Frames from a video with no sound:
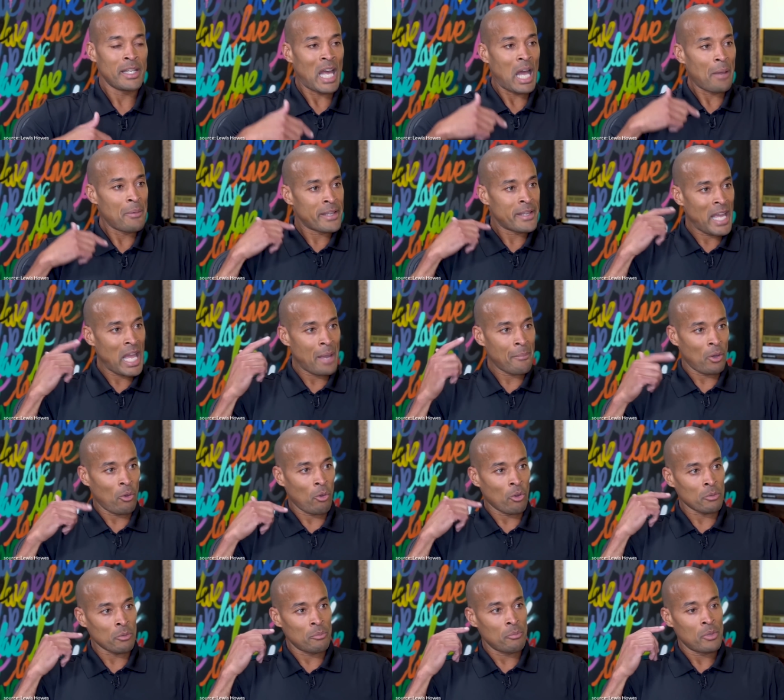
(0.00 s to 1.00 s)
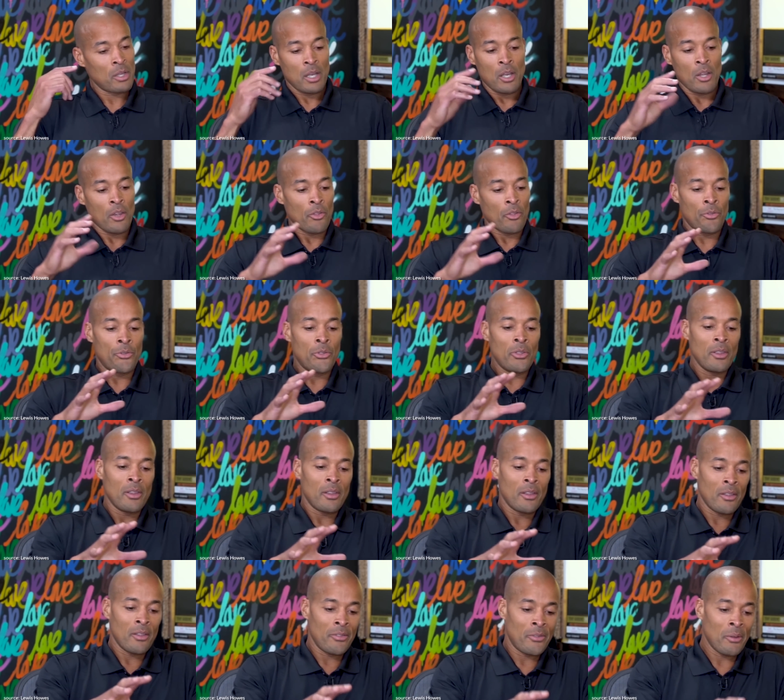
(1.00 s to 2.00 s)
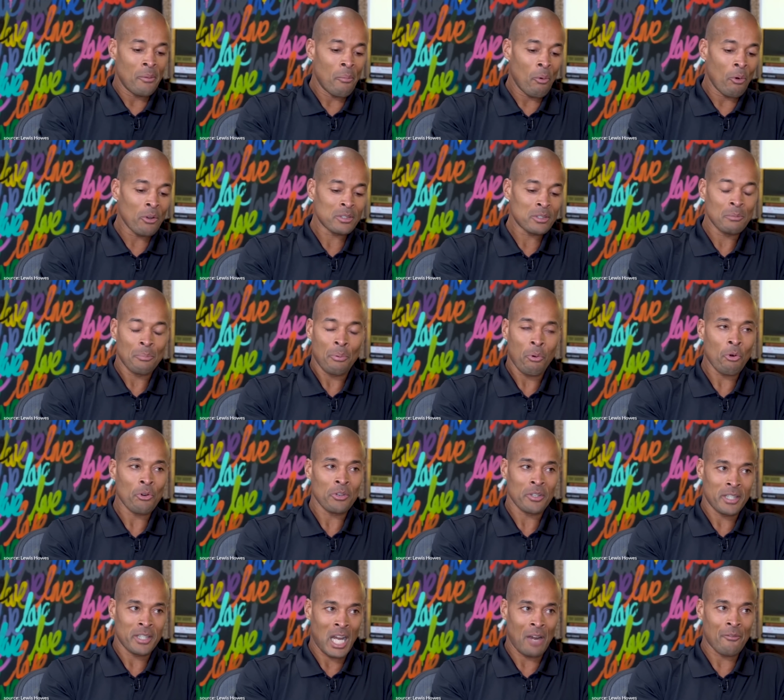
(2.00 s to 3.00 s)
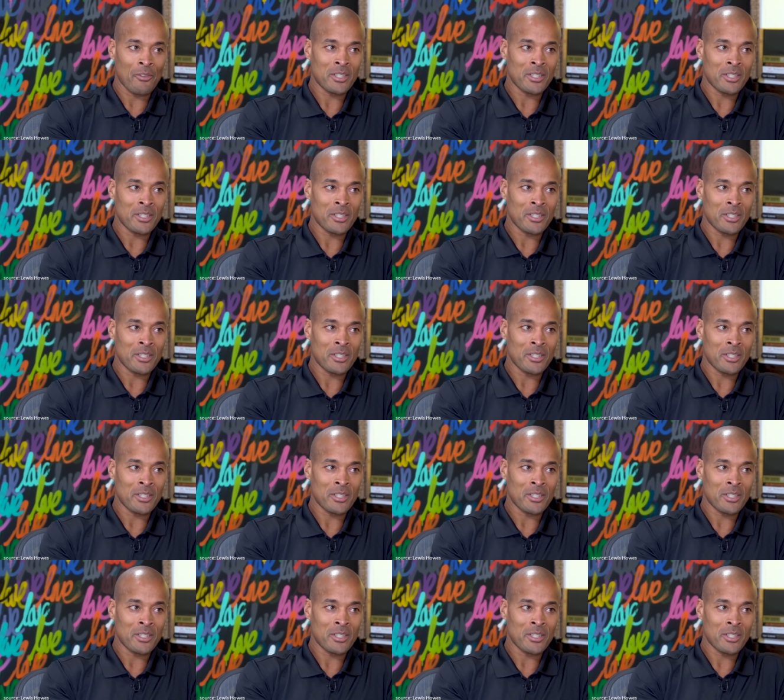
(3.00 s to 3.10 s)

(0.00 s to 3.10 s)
And I became the most important